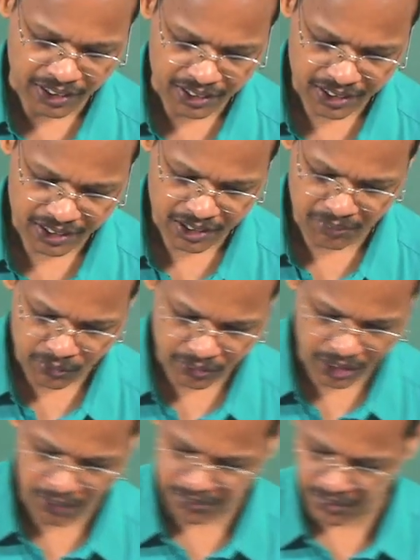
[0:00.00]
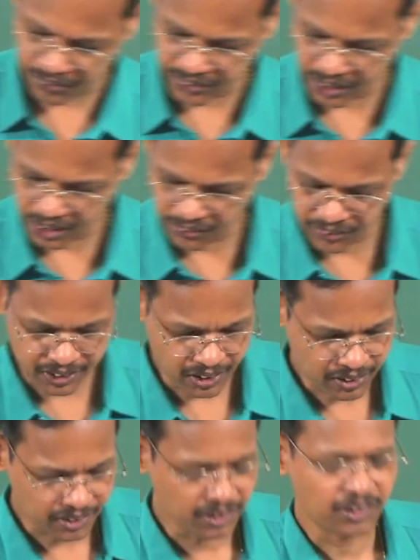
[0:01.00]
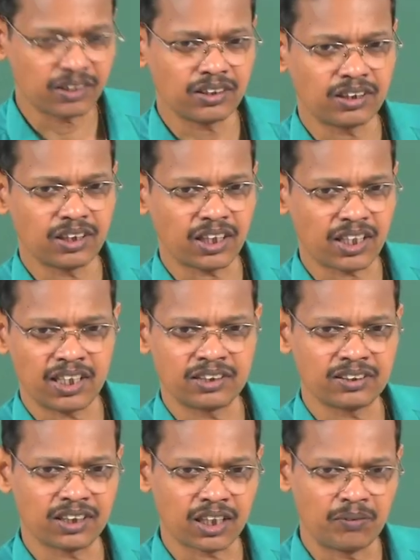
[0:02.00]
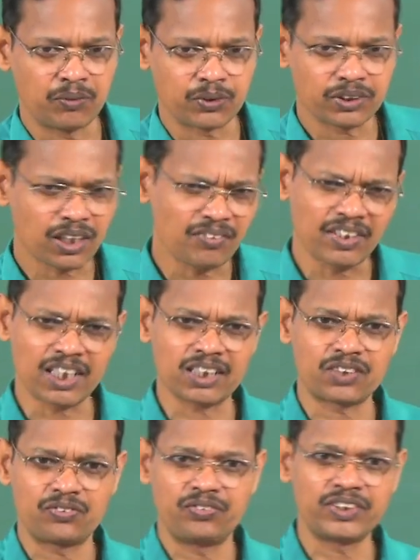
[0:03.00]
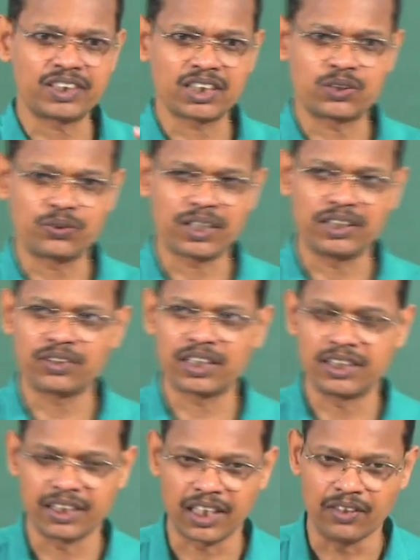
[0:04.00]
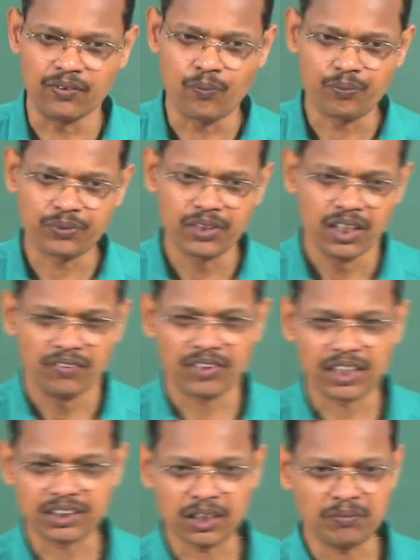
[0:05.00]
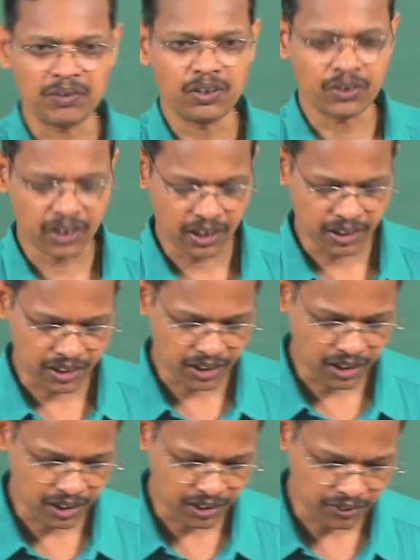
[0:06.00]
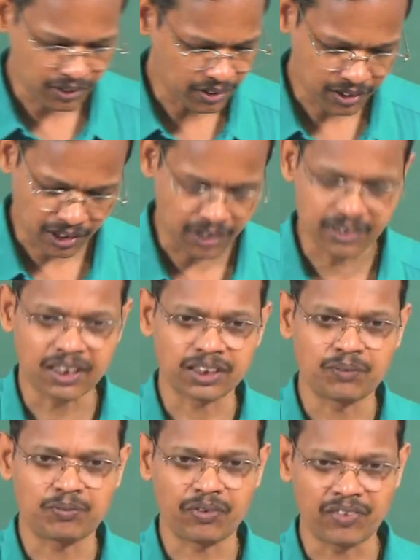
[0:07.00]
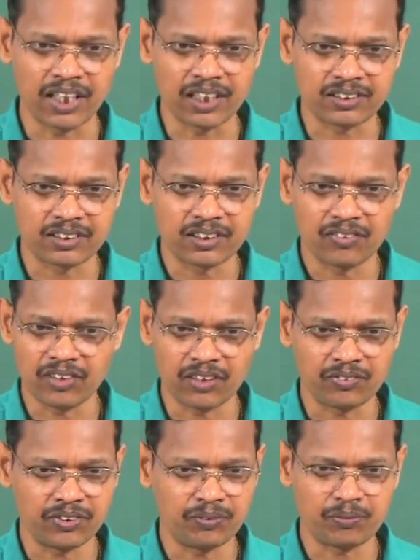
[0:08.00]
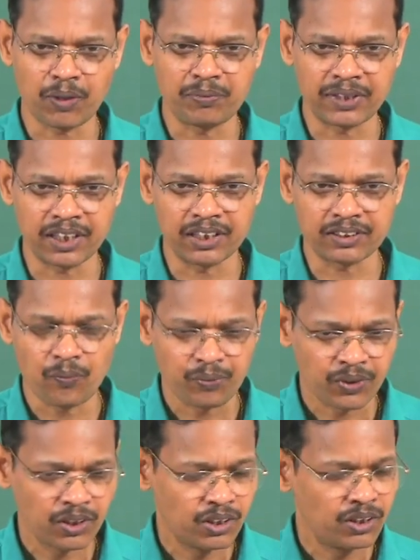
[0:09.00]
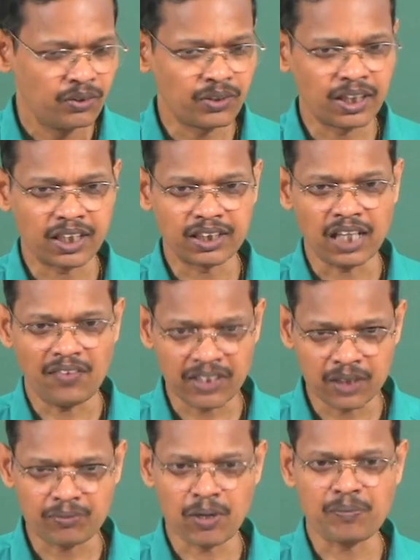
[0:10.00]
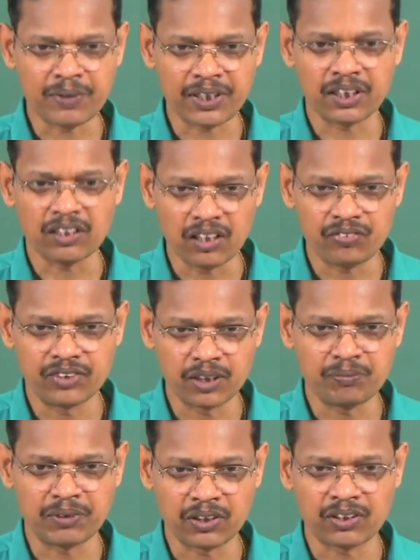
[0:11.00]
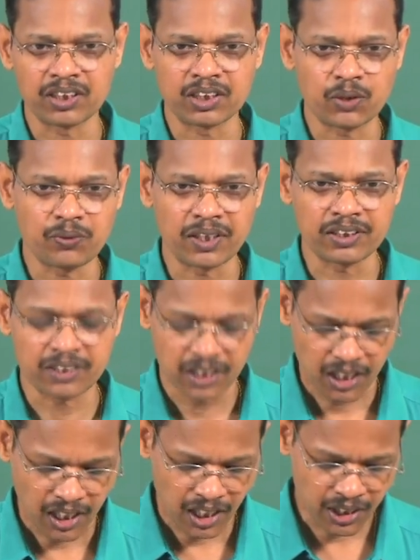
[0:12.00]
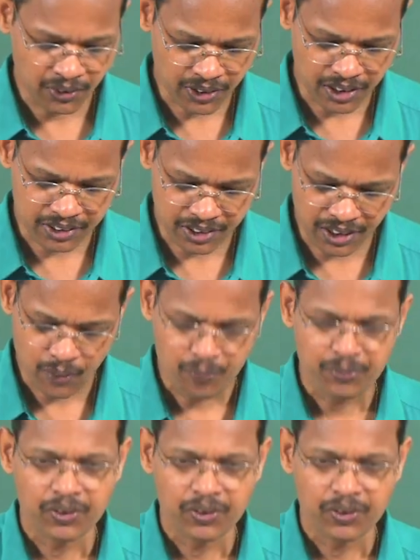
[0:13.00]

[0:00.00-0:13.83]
discussed about two types of the features, occurrence or the composition. There are various features you can derive. For example, you can construct some profiles for properties, you can get the average property of the particular sequence, and you can see